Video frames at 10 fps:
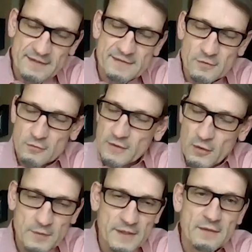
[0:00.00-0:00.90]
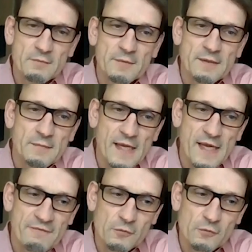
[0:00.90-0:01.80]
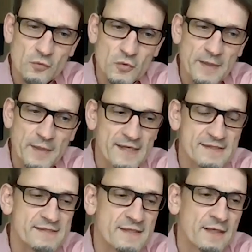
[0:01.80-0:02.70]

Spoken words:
So now we have a rule-based,